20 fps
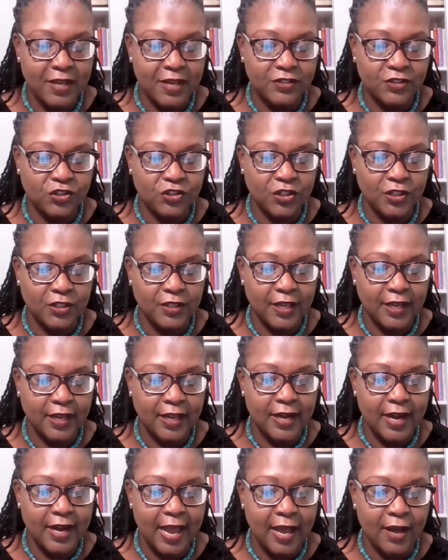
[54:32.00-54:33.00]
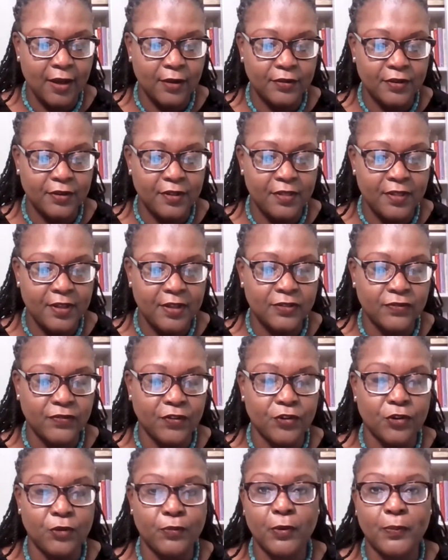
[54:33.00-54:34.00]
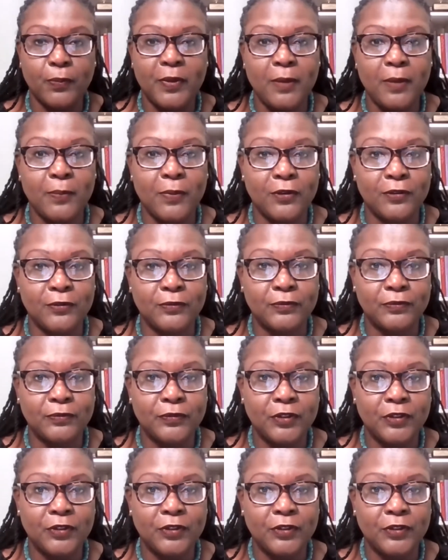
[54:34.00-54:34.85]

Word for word: messaging that can out these vulnerable people?